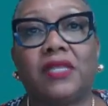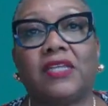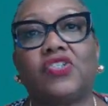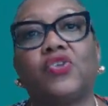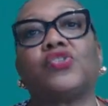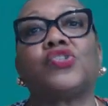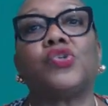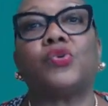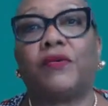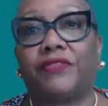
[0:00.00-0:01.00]
chose
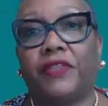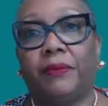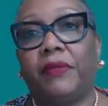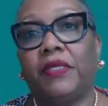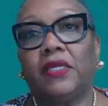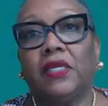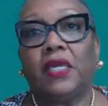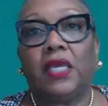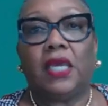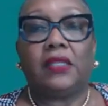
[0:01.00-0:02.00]
two of them.
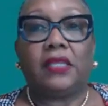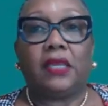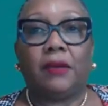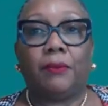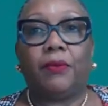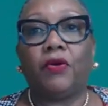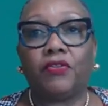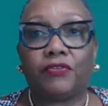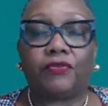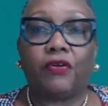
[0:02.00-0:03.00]
And they are
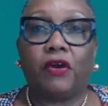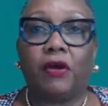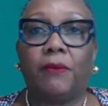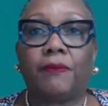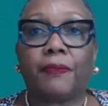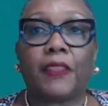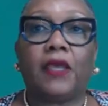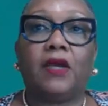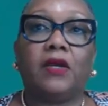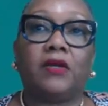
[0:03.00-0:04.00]
both from
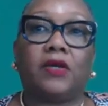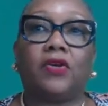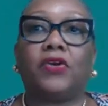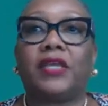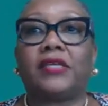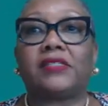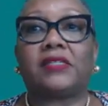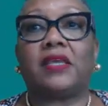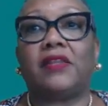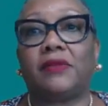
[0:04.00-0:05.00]
Gloria
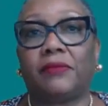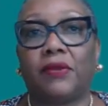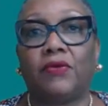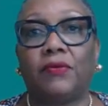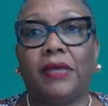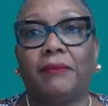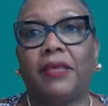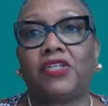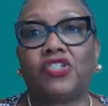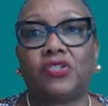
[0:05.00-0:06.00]
Steinem, whom I
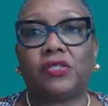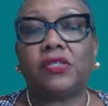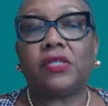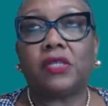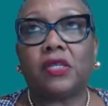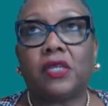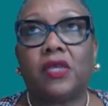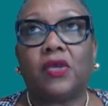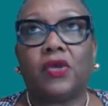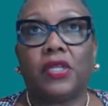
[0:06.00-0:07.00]
mentioned
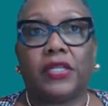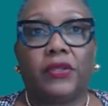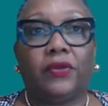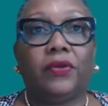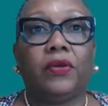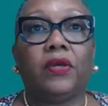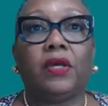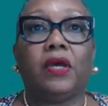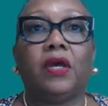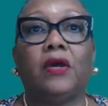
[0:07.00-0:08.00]
earlier.
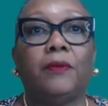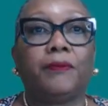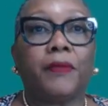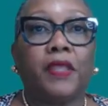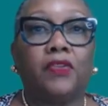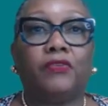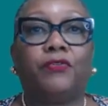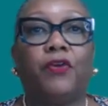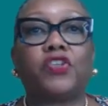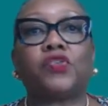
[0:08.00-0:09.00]
The
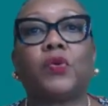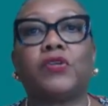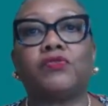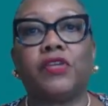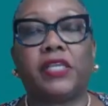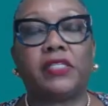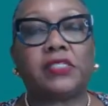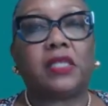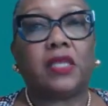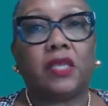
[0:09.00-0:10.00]
first one
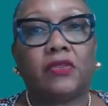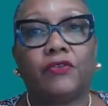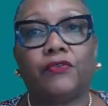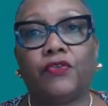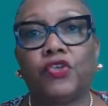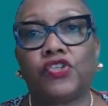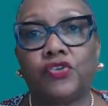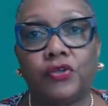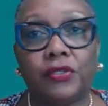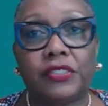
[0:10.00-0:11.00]
reads, "The
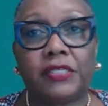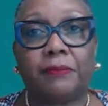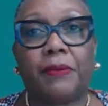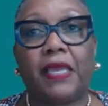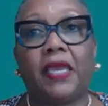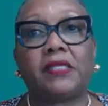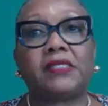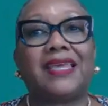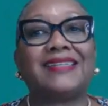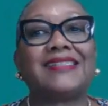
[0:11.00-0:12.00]
future
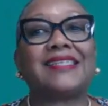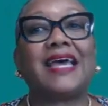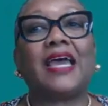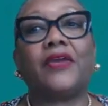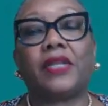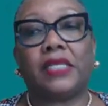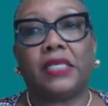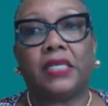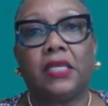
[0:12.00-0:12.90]
depends entirely